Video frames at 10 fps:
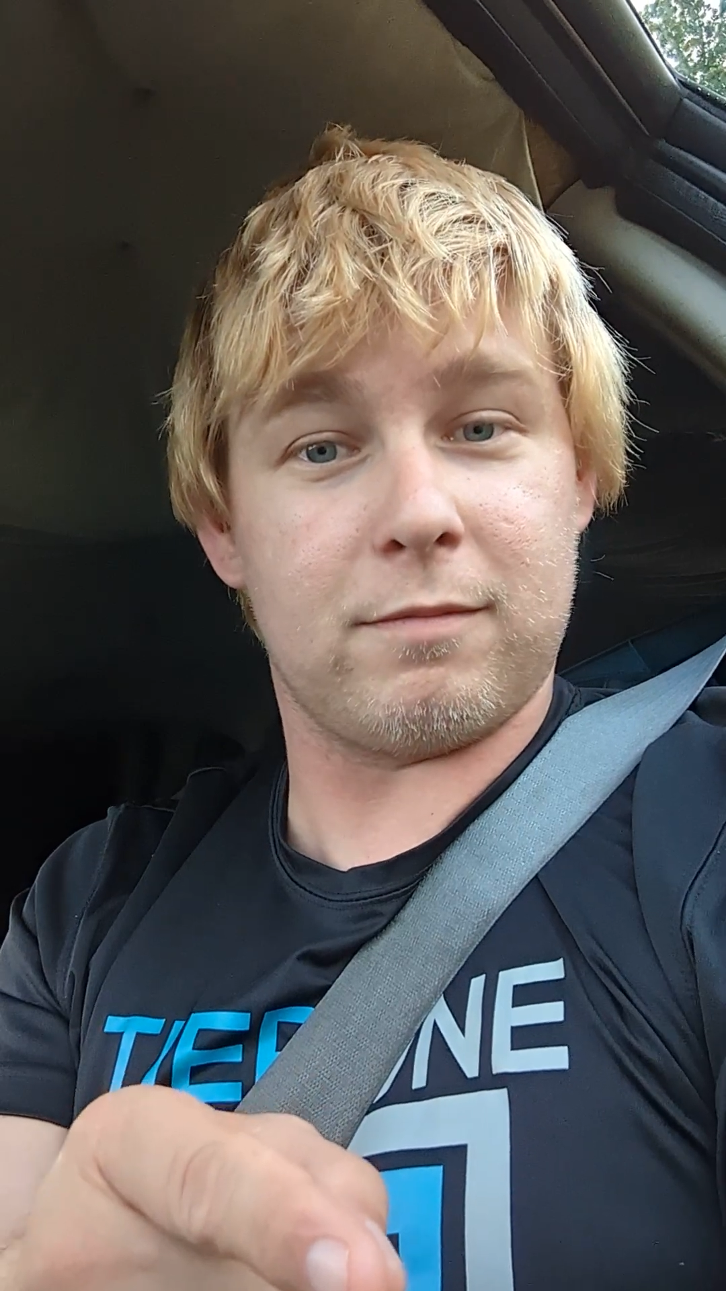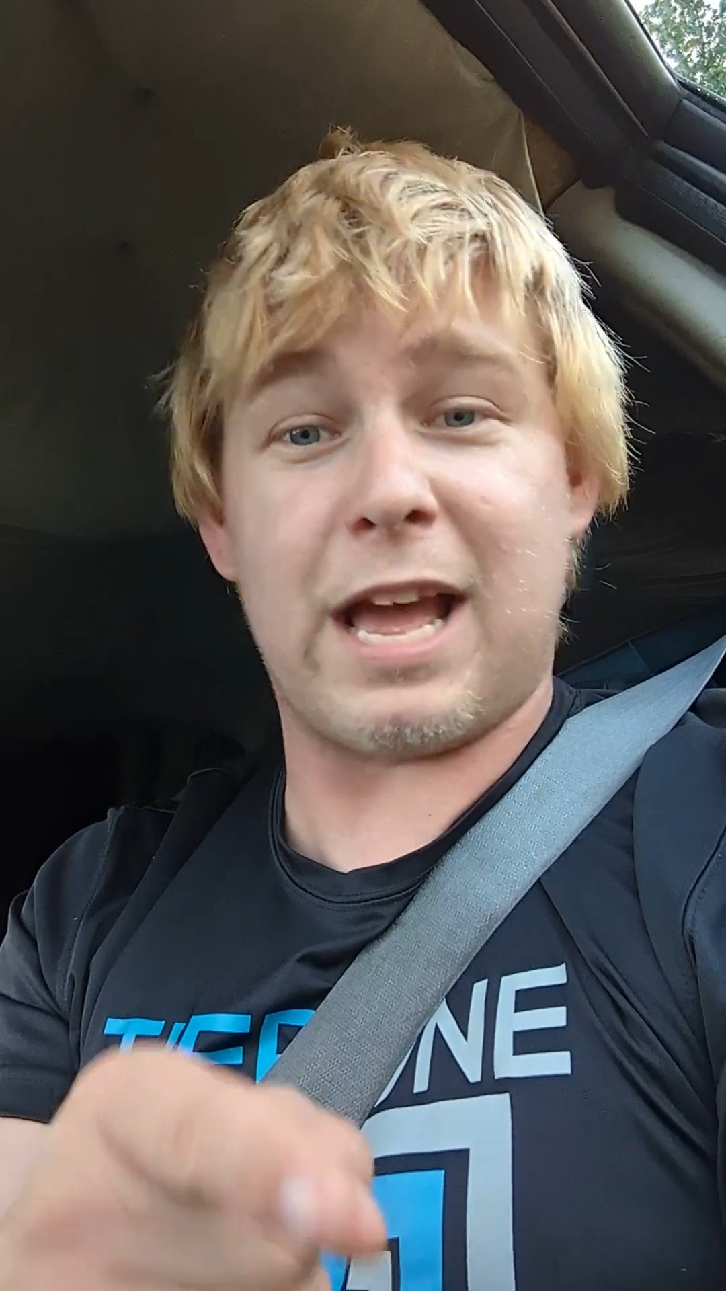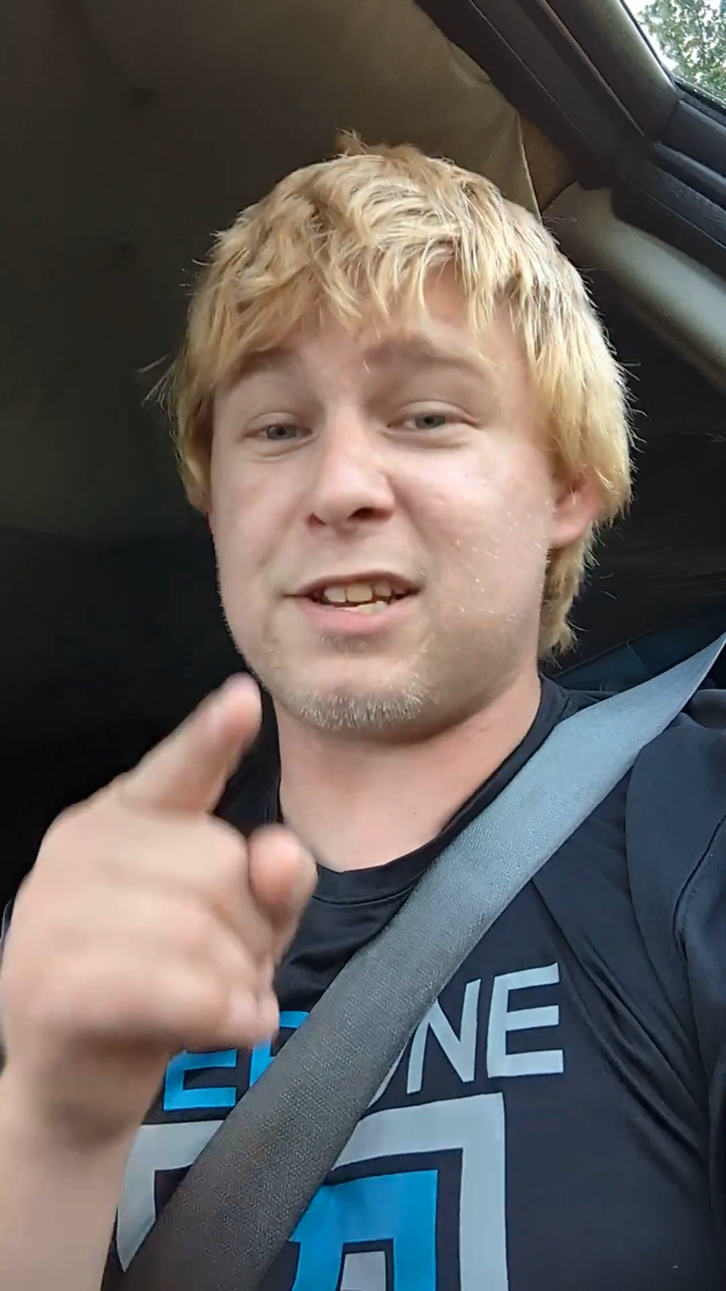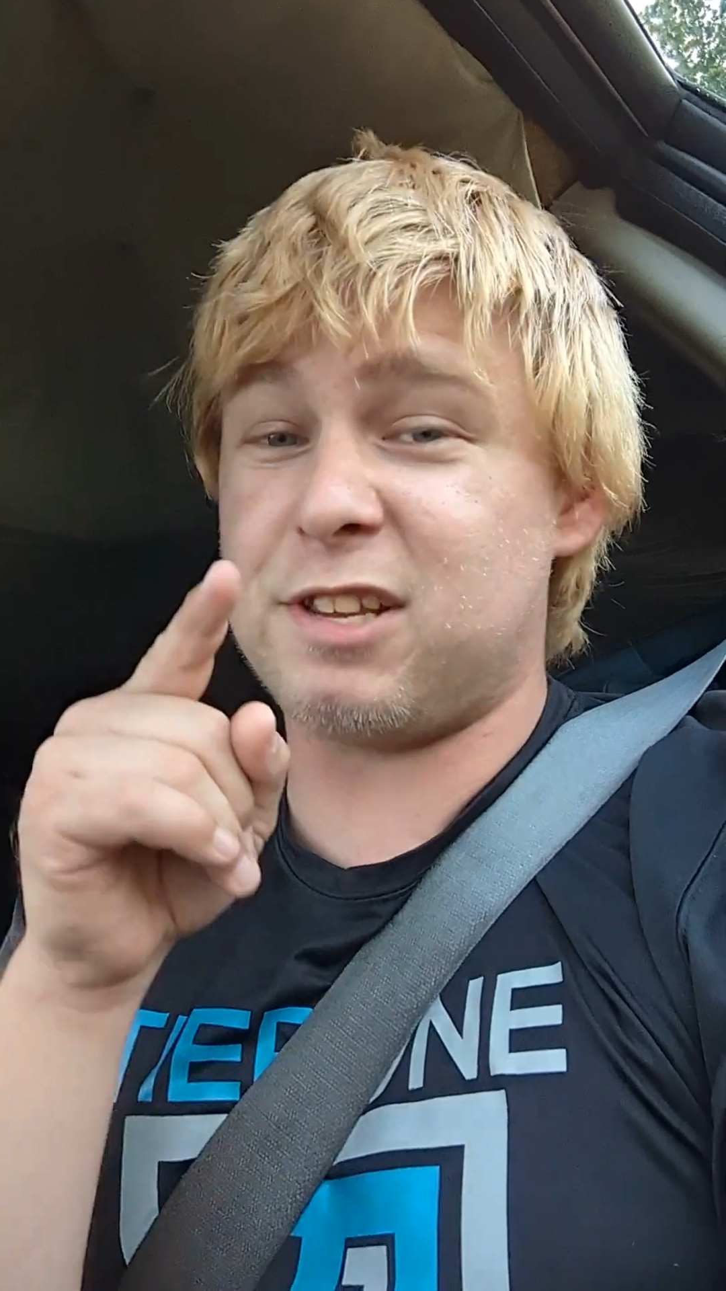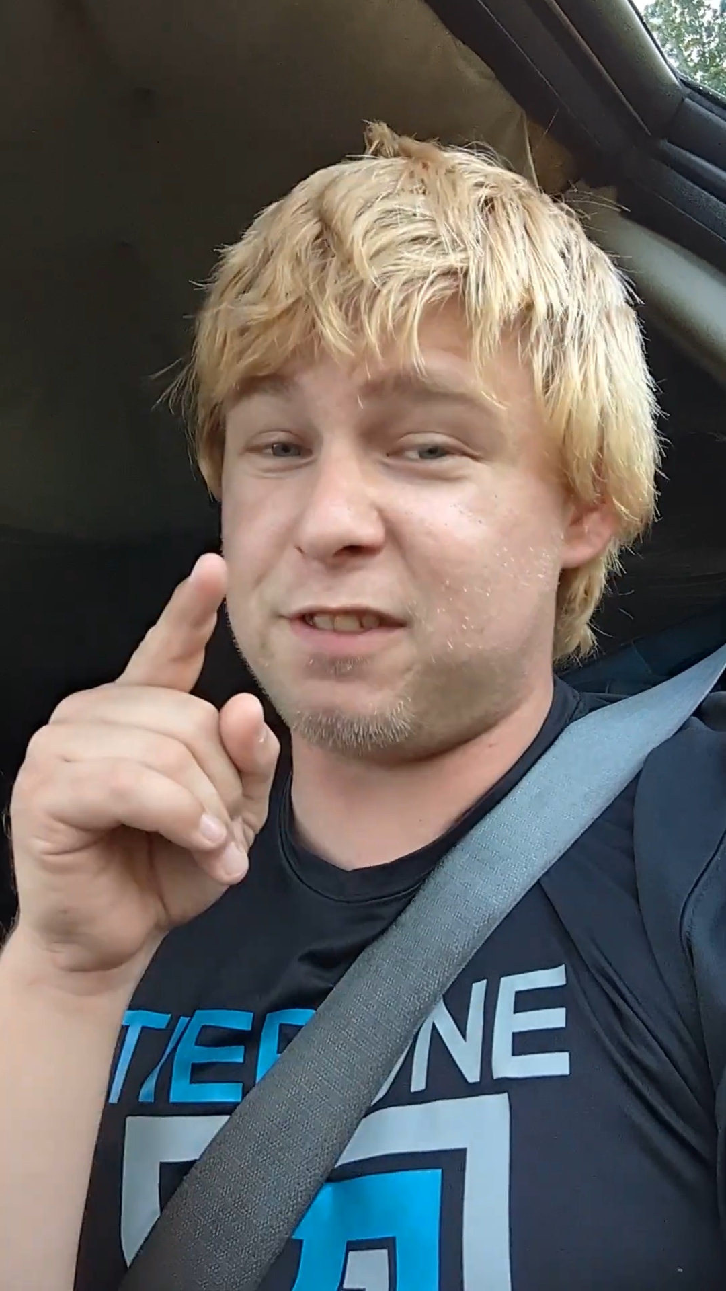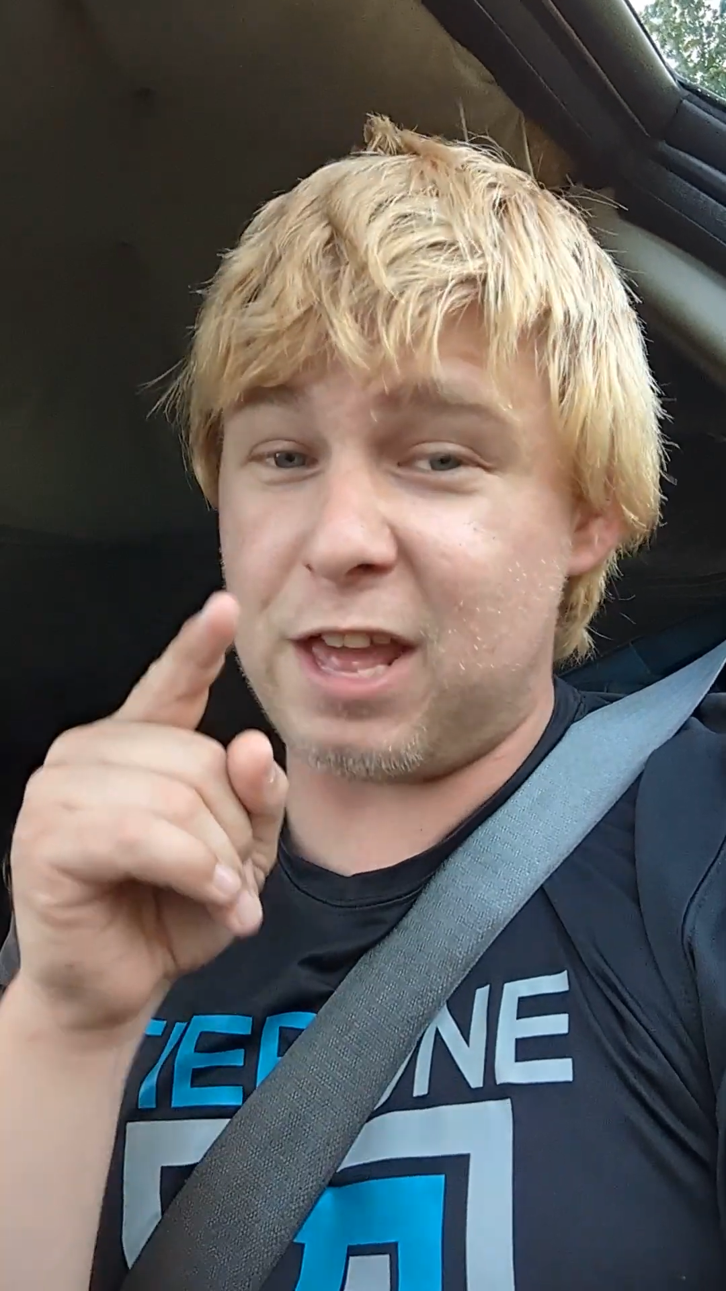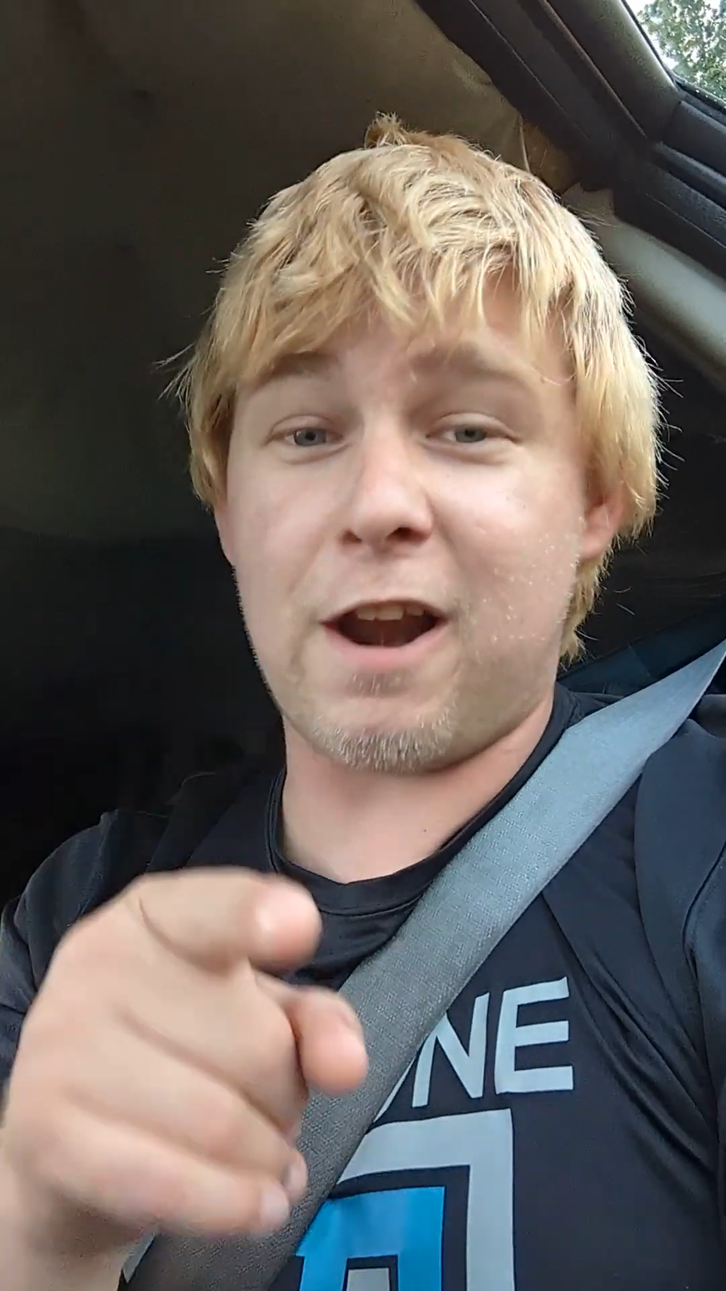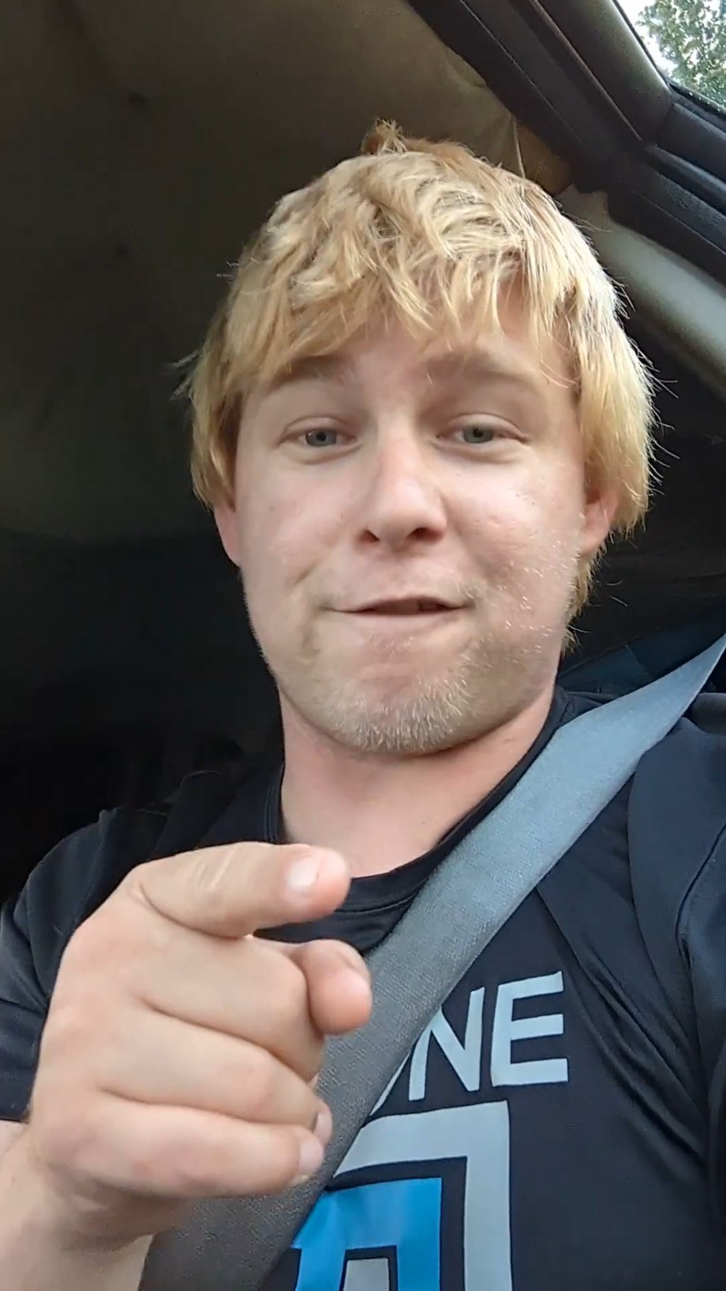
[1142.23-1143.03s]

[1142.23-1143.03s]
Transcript: That's their